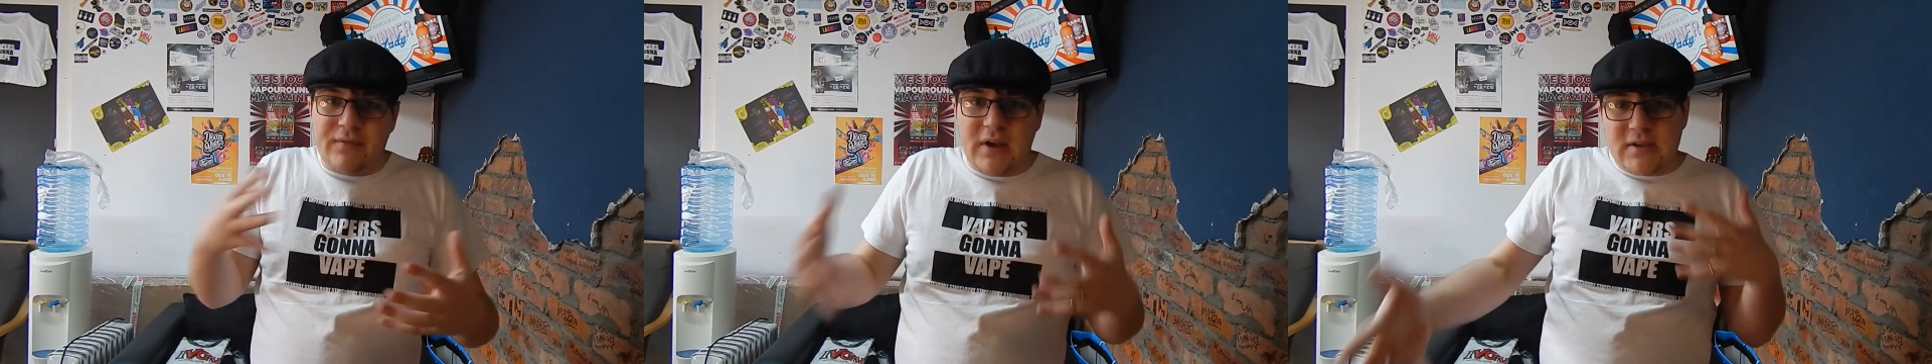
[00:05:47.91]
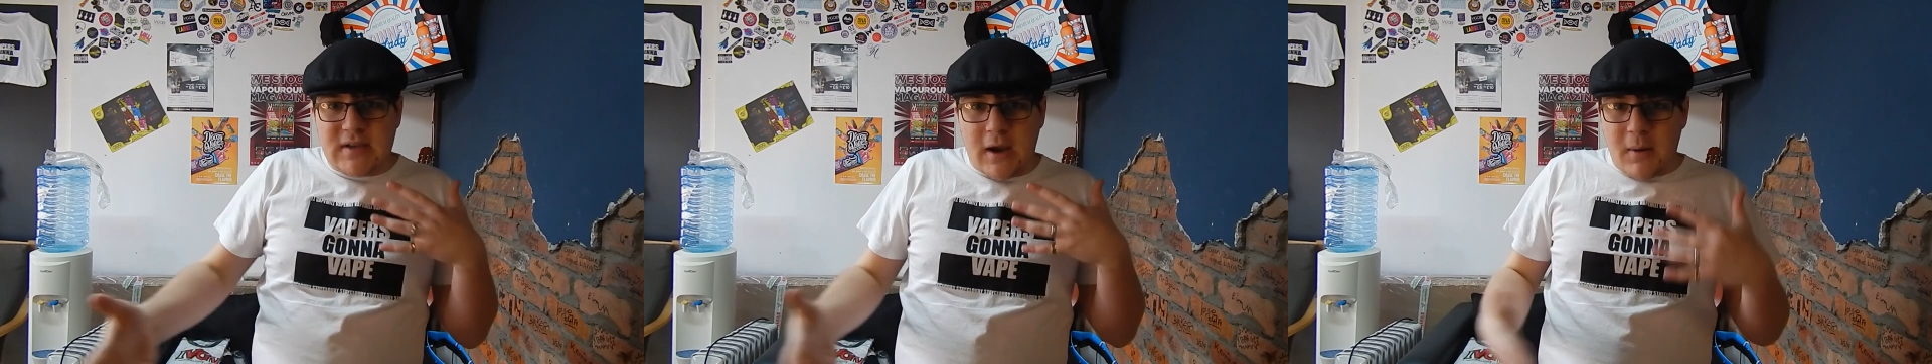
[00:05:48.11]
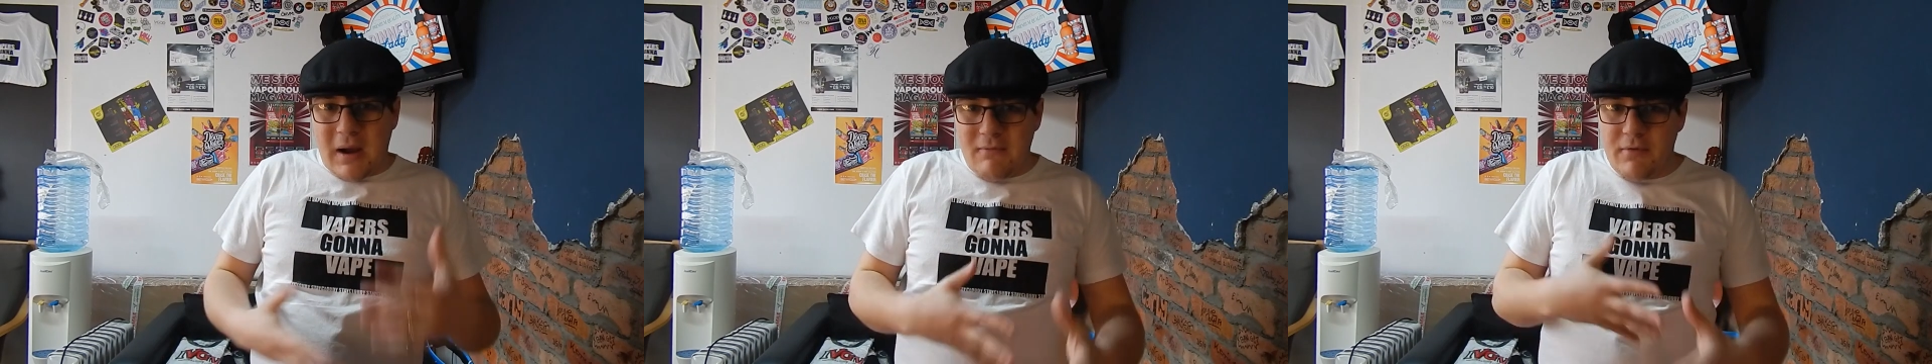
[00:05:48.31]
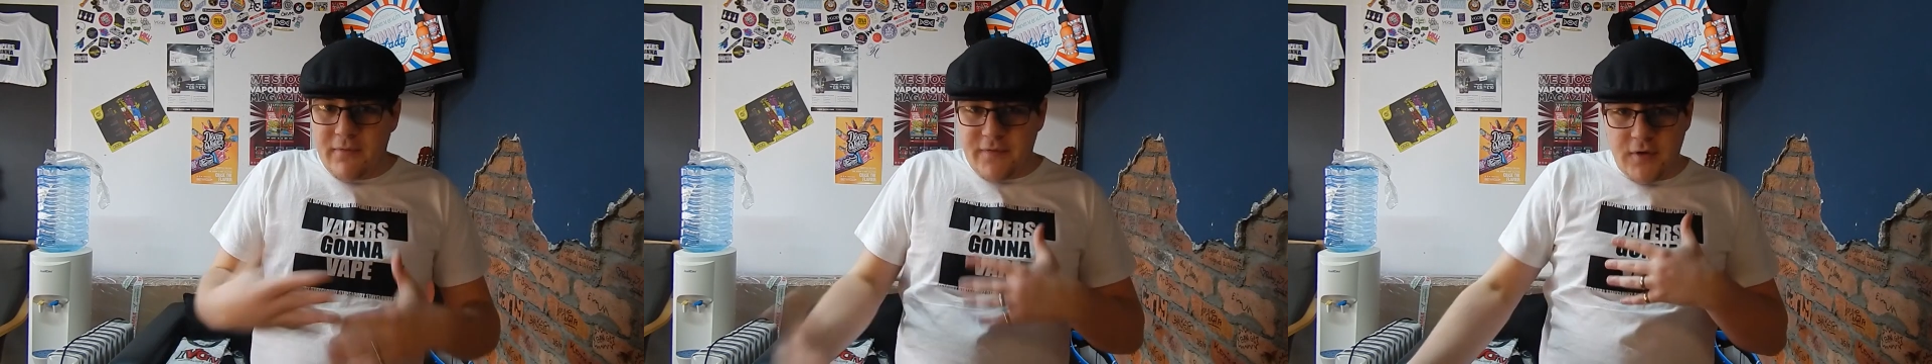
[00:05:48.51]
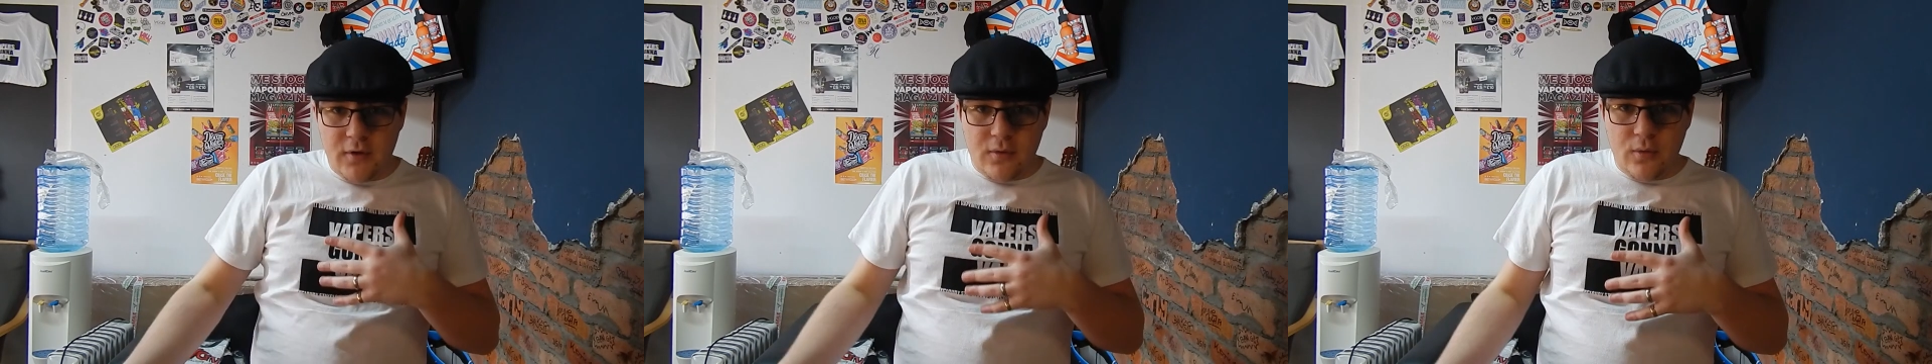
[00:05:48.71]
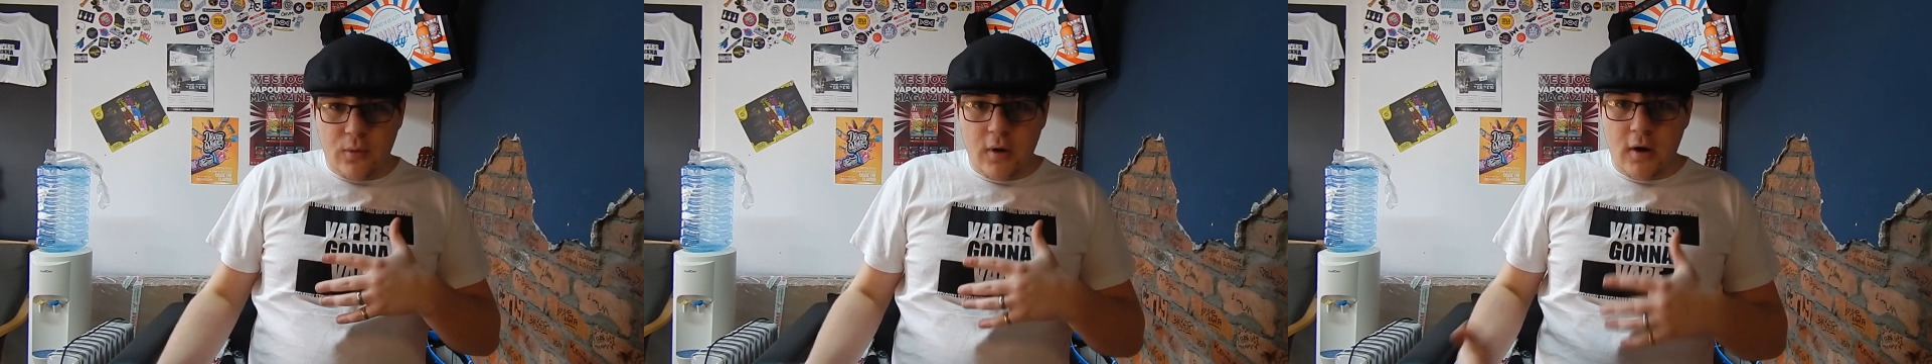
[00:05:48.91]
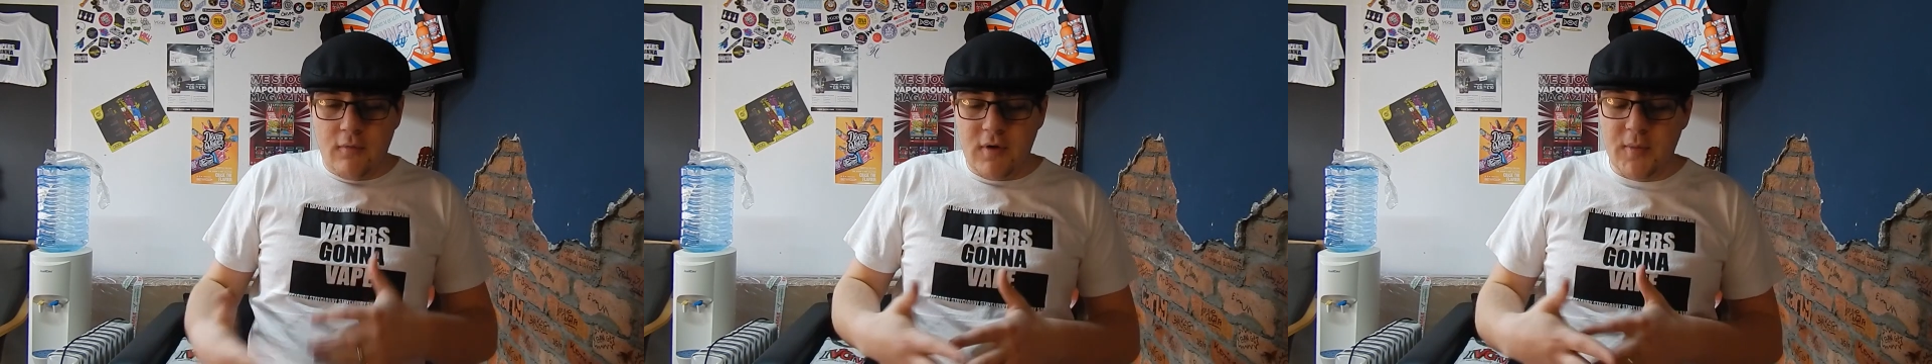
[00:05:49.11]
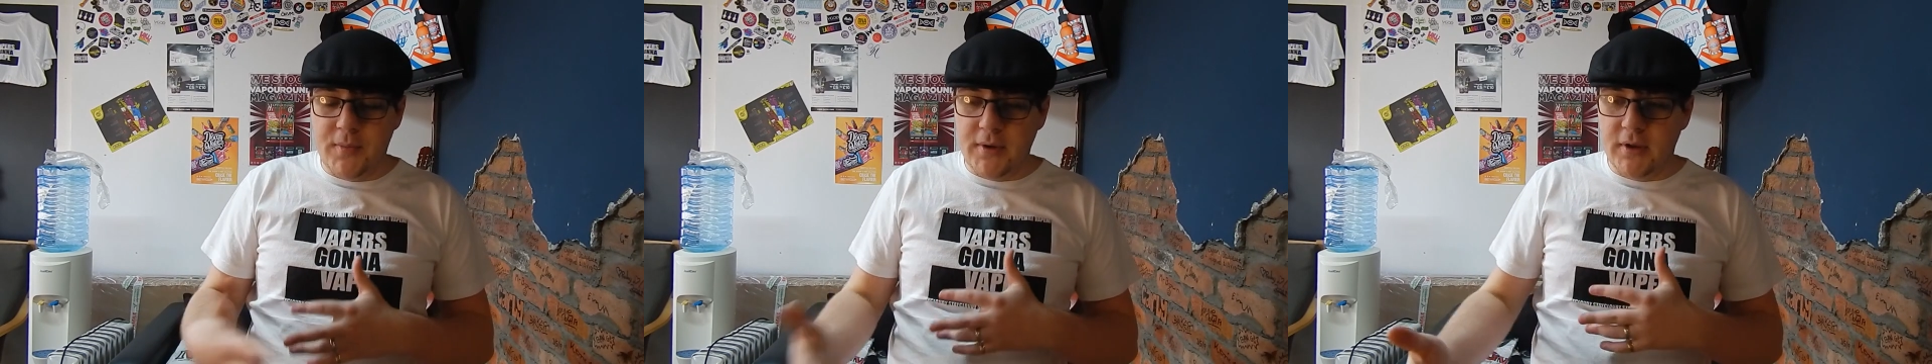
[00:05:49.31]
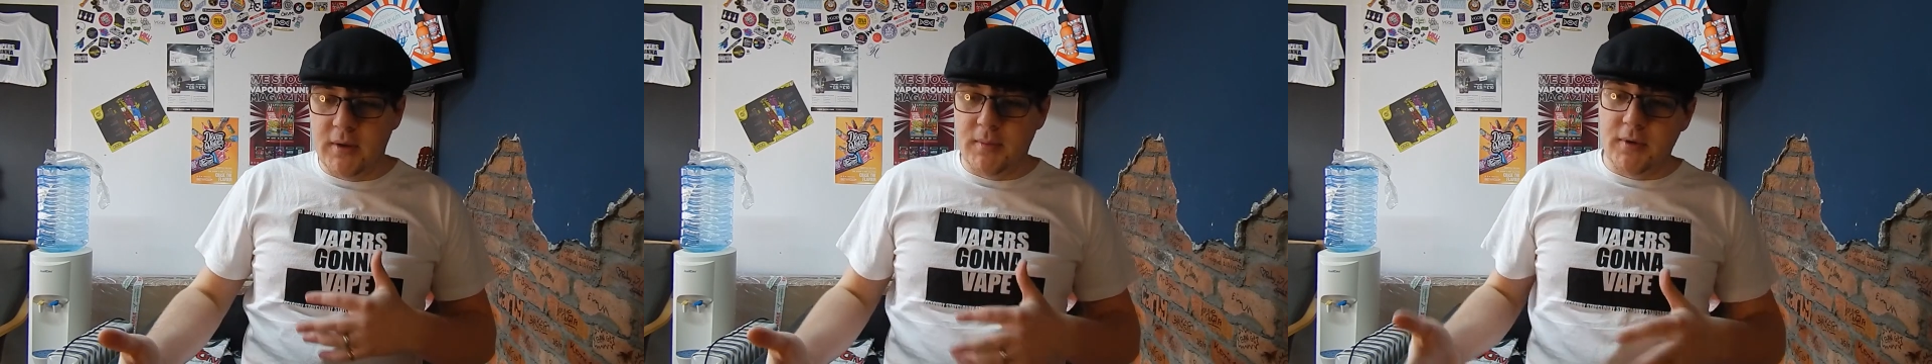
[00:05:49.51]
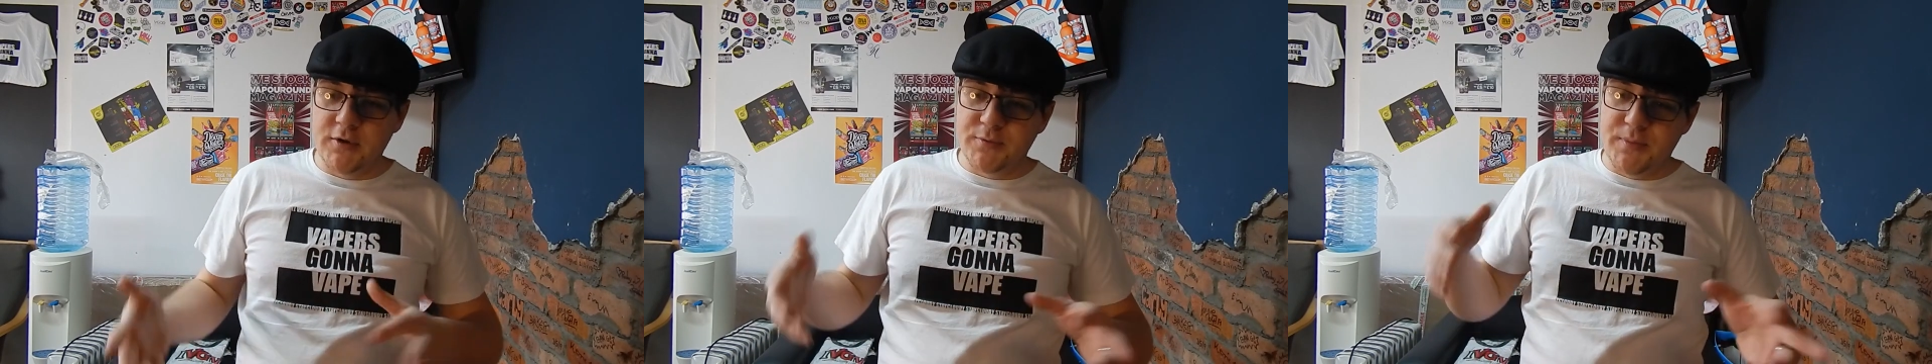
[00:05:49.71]
that's how I review
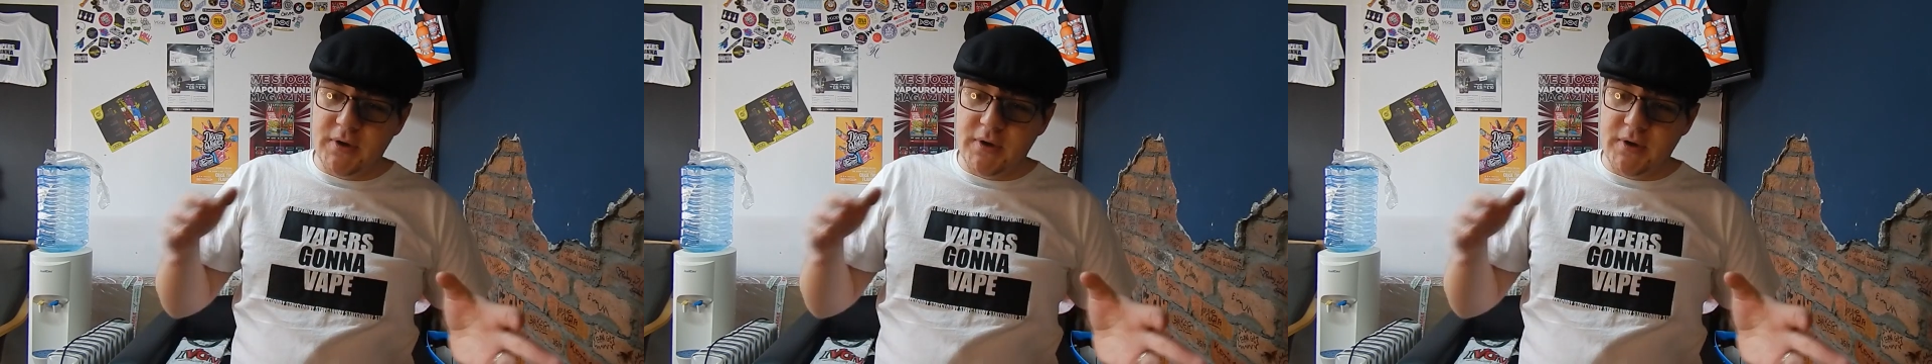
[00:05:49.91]
rebuildables,